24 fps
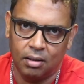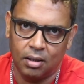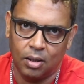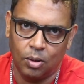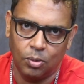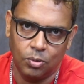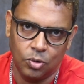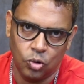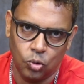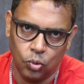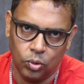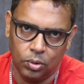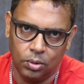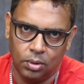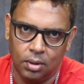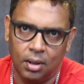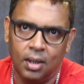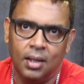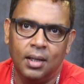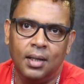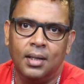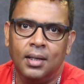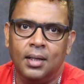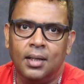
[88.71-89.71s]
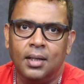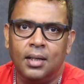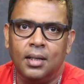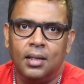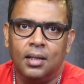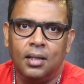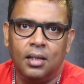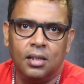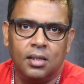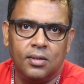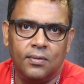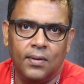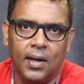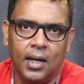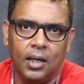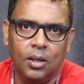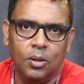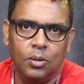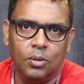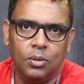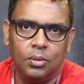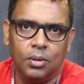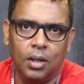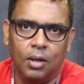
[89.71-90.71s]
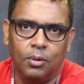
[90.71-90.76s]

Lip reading: crown jewel. Its value,